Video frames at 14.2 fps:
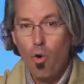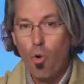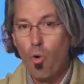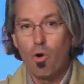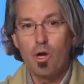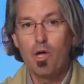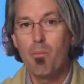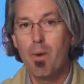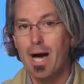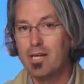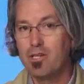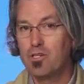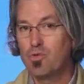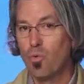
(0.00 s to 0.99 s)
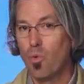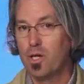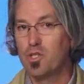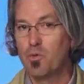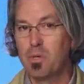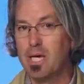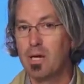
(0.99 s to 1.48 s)
Or you might just
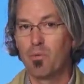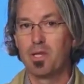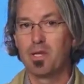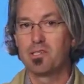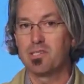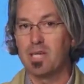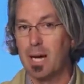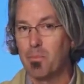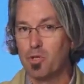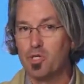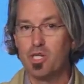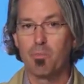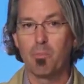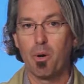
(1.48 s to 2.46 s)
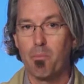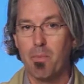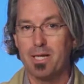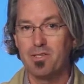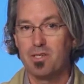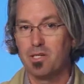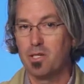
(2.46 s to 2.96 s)
want to begin with a discipleship or
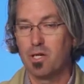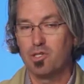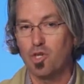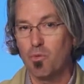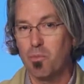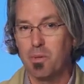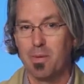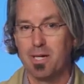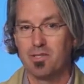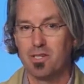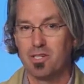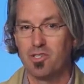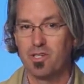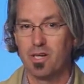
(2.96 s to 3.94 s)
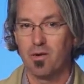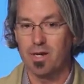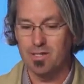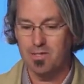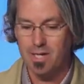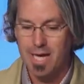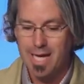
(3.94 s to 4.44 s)
a sermon message
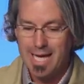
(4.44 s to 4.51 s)
series.